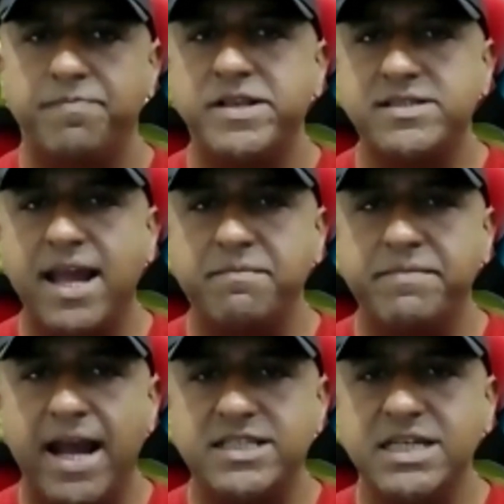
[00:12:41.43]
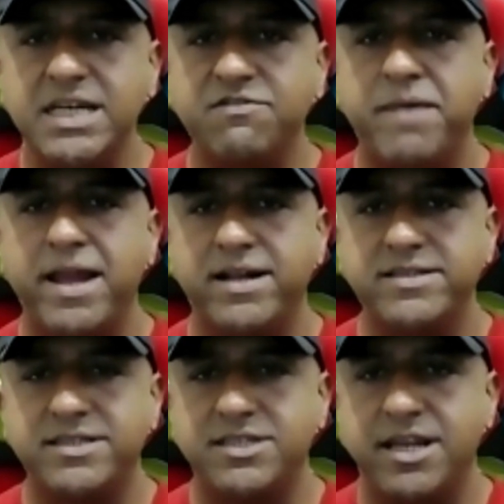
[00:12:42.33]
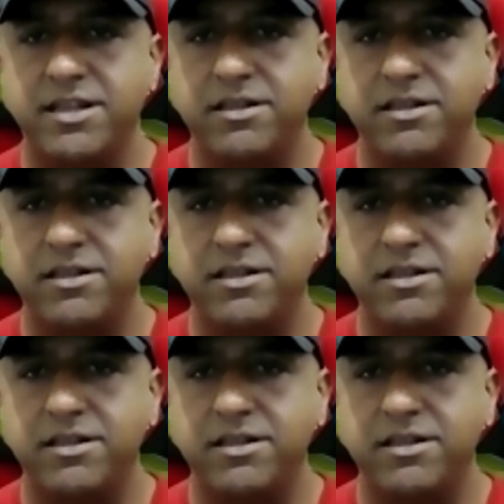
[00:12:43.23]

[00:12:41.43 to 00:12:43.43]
This can be achieved by consistent